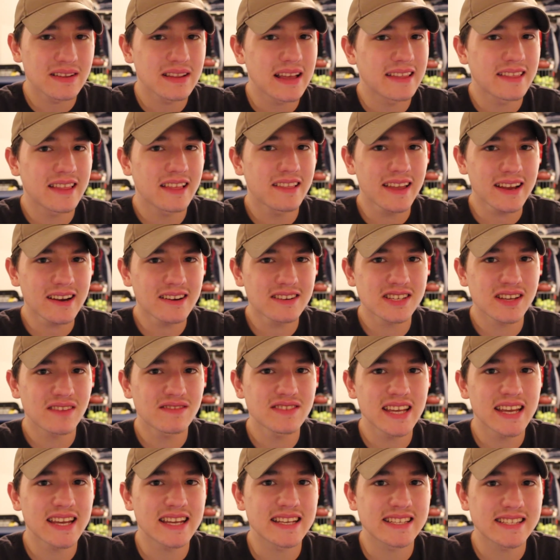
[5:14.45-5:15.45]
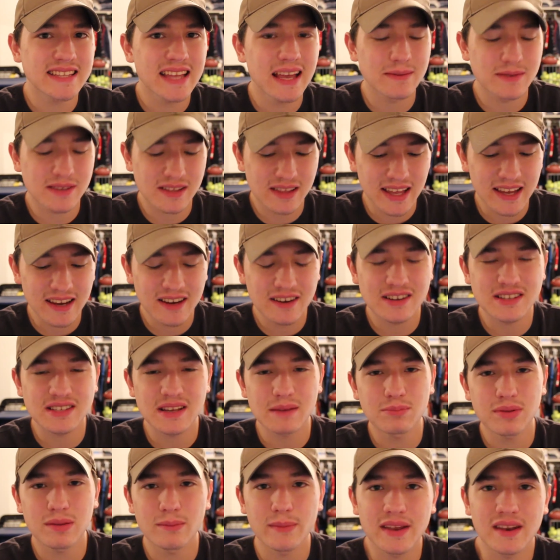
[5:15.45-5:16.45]
And the Lakers have taken steps. The Lakers
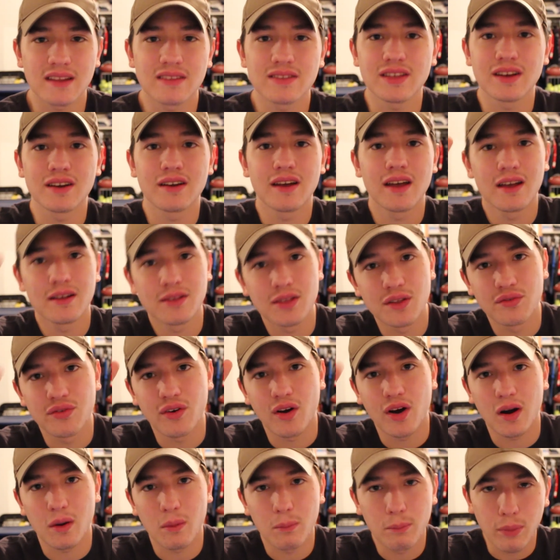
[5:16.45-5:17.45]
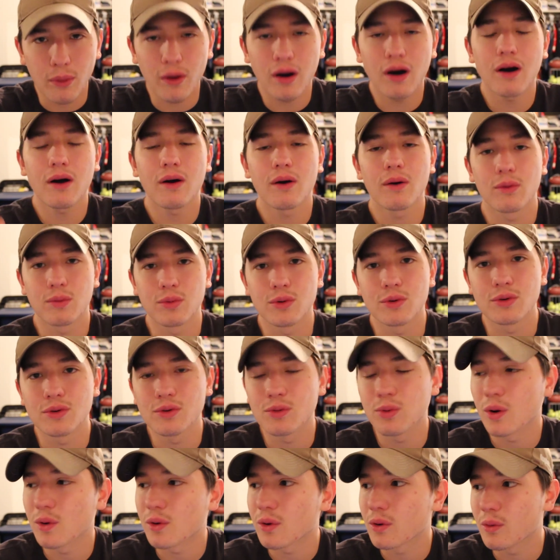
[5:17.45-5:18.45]
implemented the LaVar Ball rule,
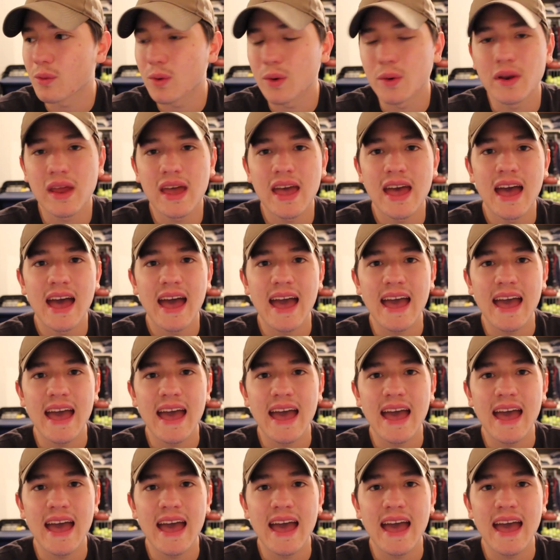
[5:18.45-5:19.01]
quote unquote,